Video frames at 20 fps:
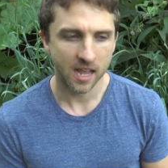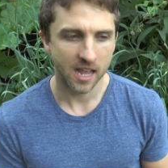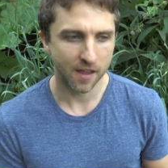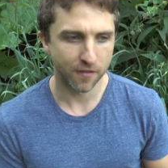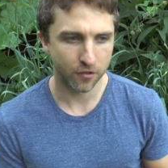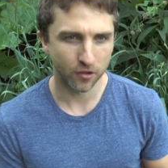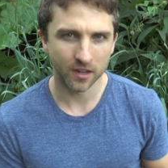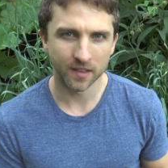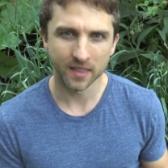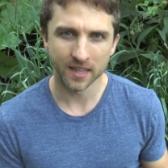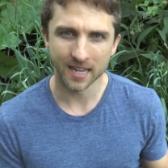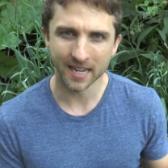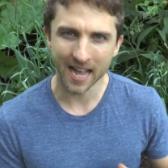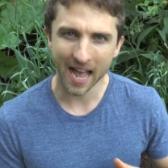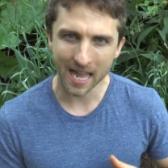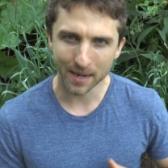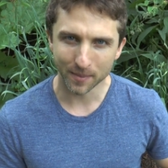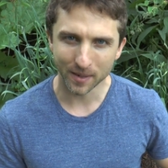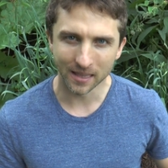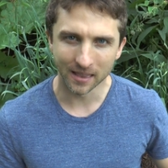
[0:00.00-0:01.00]
If you're in the
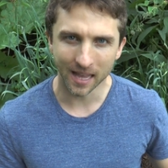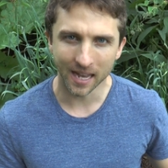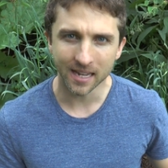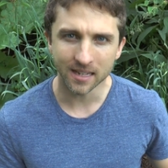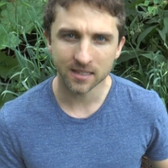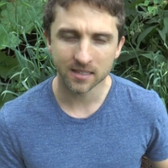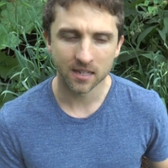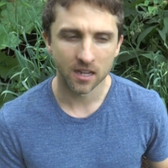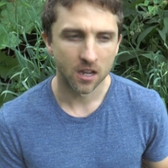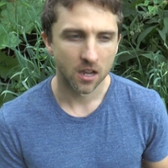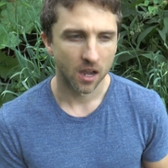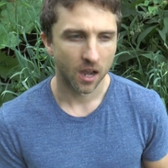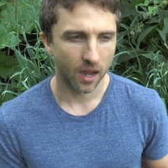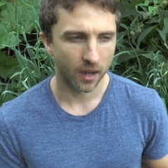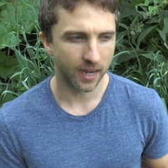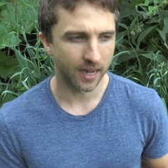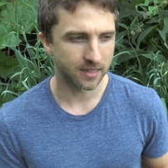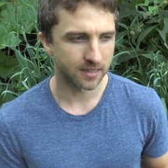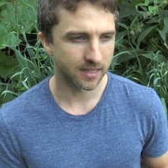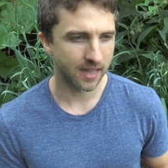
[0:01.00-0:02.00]
Academy Lite,
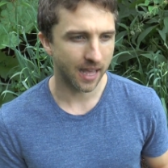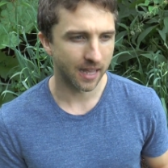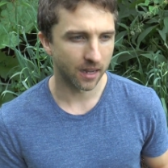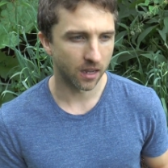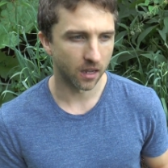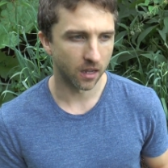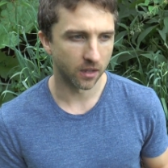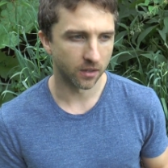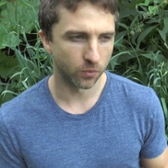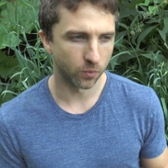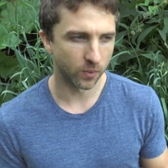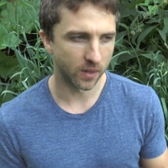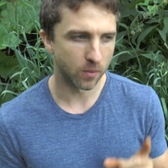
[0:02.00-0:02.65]
I get to that